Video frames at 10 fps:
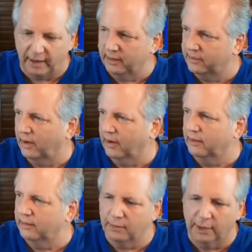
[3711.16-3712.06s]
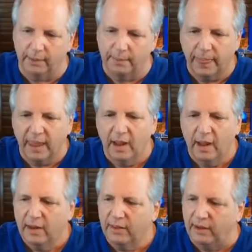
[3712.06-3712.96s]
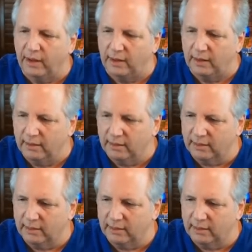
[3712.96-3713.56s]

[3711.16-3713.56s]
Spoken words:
in a second. There we go. The